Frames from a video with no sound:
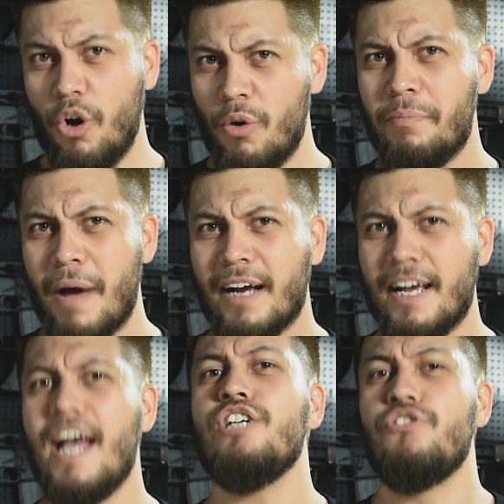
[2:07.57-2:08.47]
going
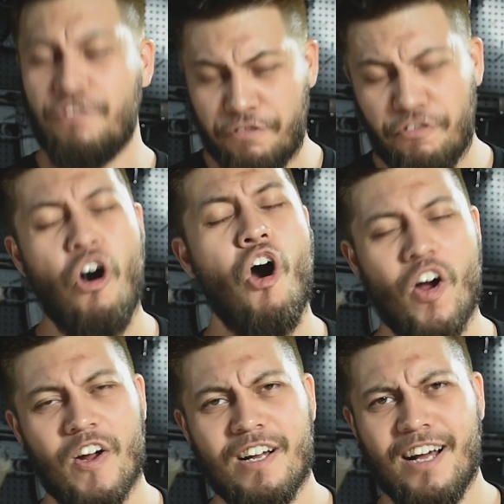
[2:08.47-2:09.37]
back as
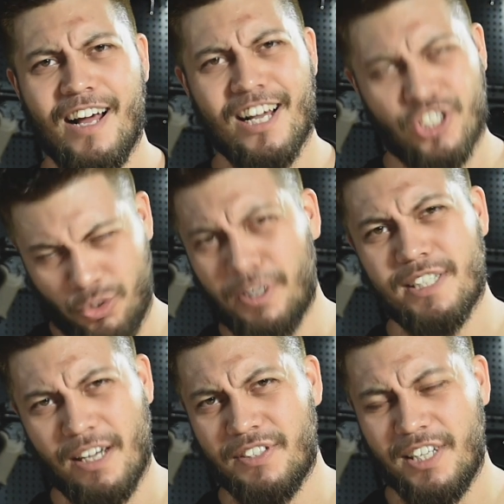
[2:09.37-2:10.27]
far as
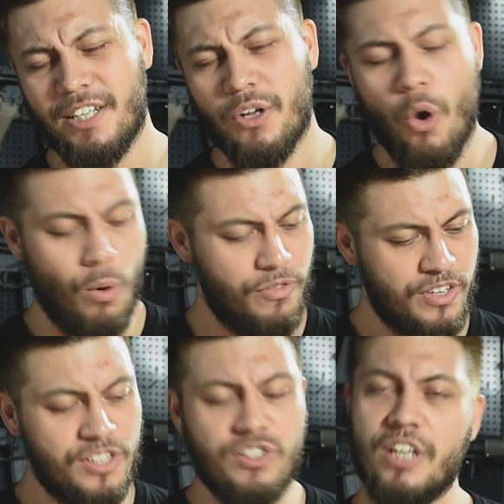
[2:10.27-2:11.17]
2017,
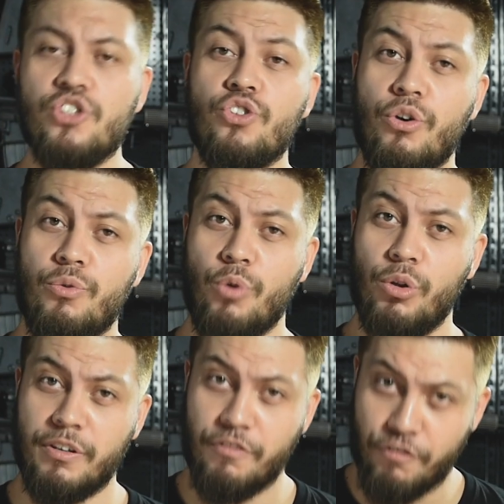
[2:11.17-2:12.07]
when these guns started rolling